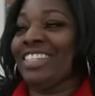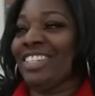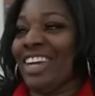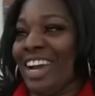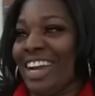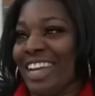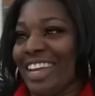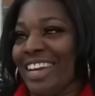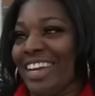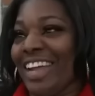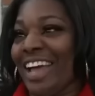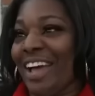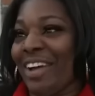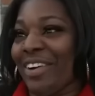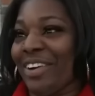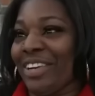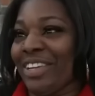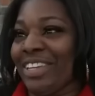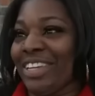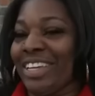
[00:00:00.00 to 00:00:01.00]
Trying to get it
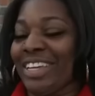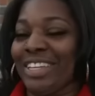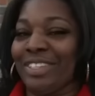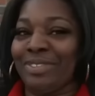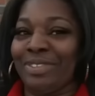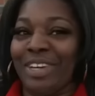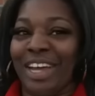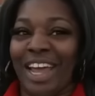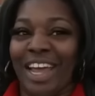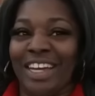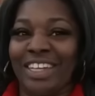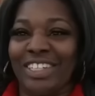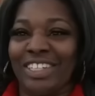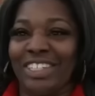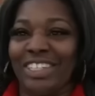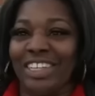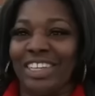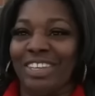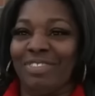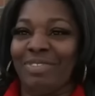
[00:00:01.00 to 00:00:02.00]
out early because
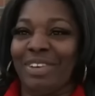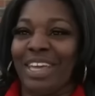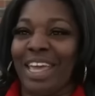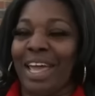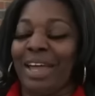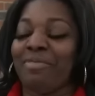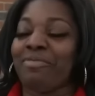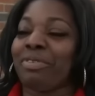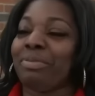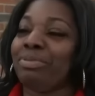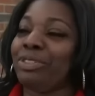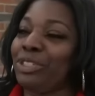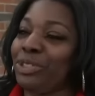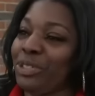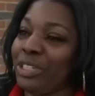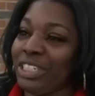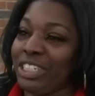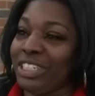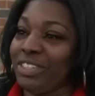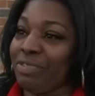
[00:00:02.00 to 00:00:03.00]
we came from
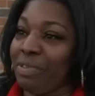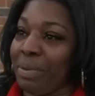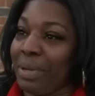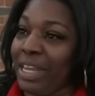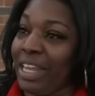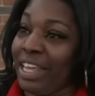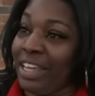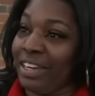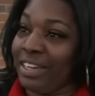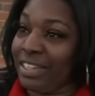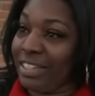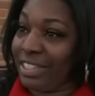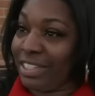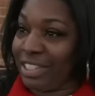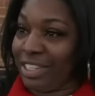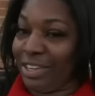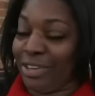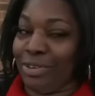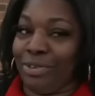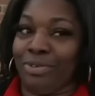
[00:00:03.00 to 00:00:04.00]
Georgia, from Atlanta,
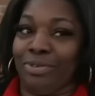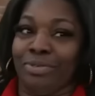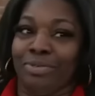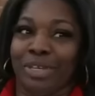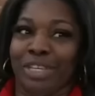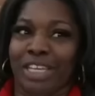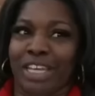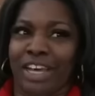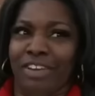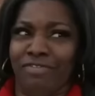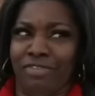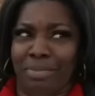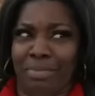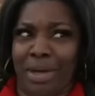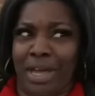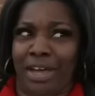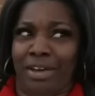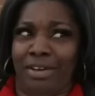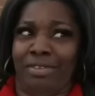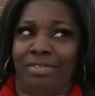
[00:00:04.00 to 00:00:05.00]
so we left
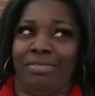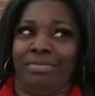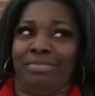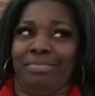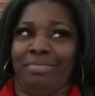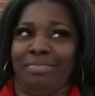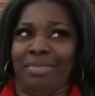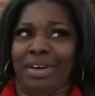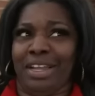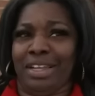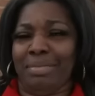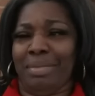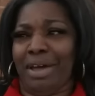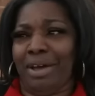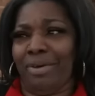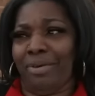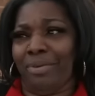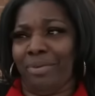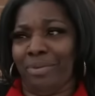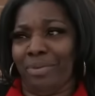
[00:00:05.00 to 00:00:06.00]
about
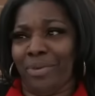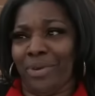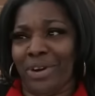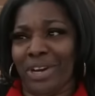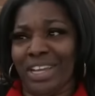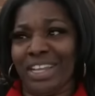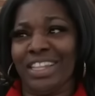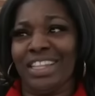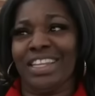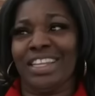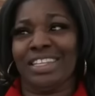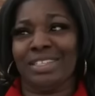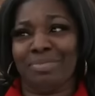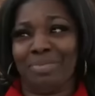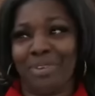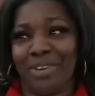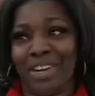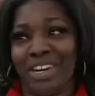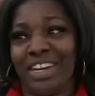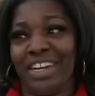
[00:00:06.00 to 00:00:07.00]
1
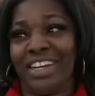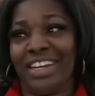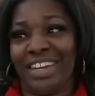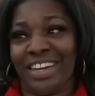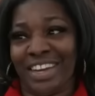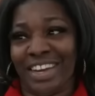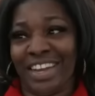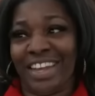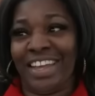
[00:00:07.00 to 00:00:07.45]
this morning.